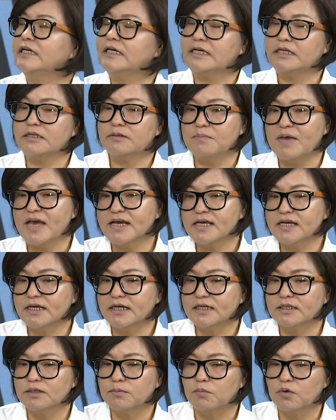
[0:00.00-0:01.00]
And making
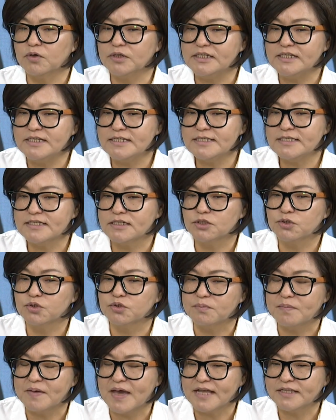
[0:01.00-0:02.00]
it more easier to
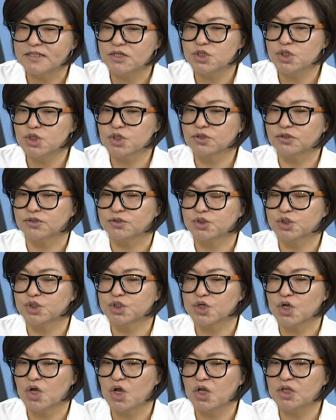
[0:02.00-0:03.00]
manage,
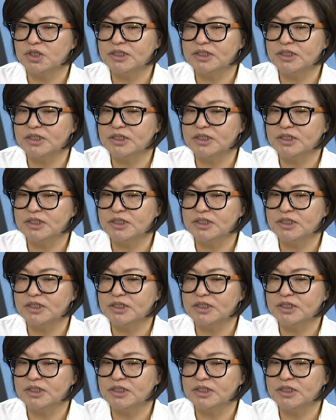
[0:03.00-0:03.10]
control,